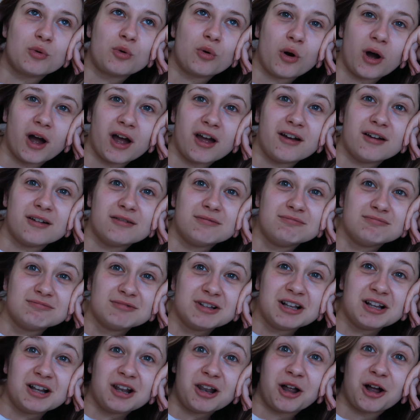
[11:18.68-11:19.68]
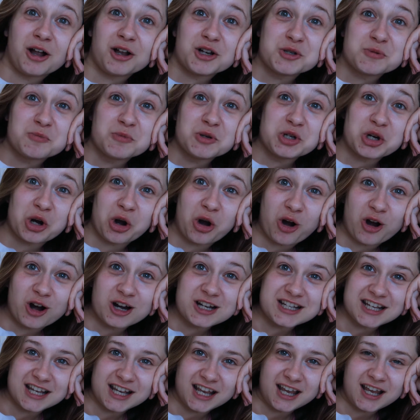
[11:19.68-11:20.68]
quite a large
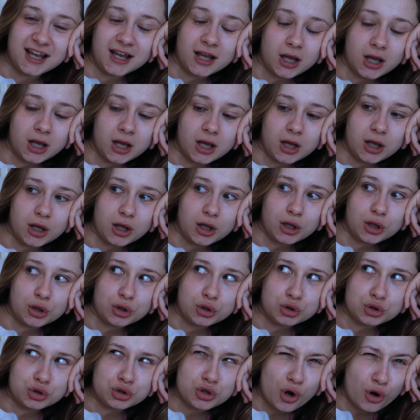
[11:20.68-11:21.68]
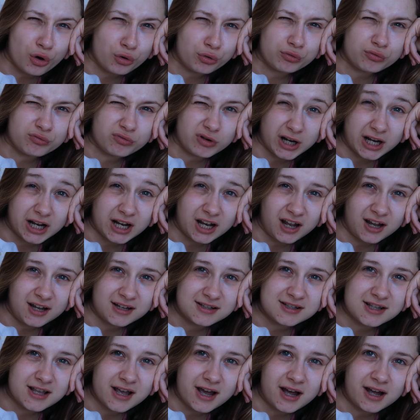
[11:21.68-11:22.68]
majority, don't
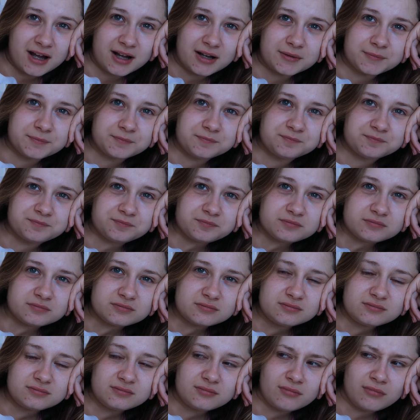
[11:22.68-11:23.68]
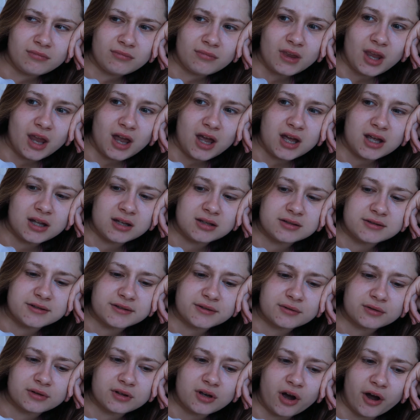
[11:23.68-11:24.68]
realise that and
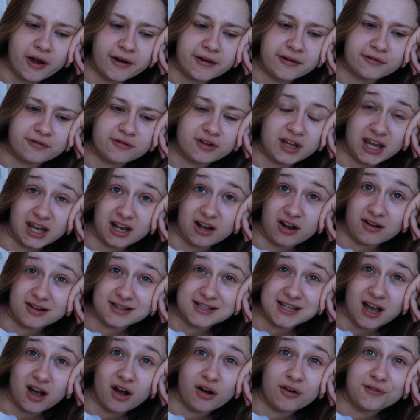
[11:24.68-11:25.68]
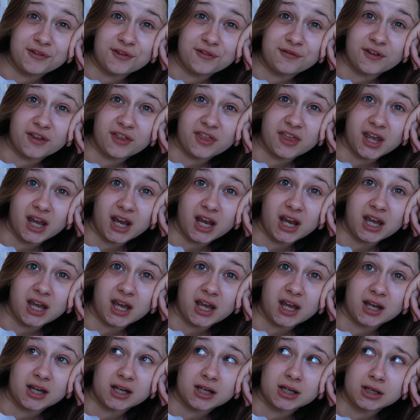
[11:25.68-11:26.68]
kind of kick ourselves for
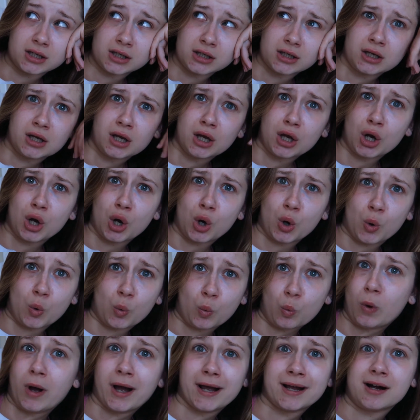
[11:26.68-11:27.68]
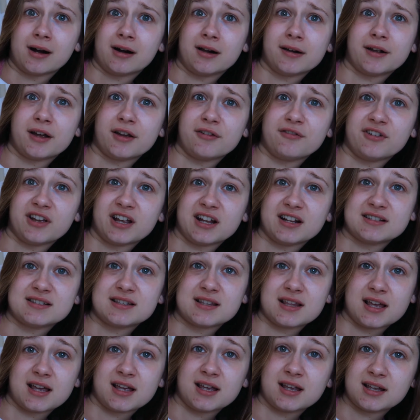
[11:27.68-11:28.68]
thinking, why can't I
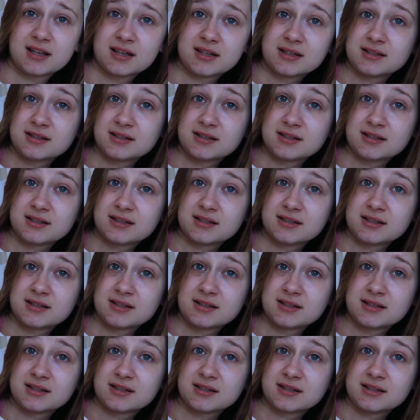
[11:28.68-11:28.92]
fix this?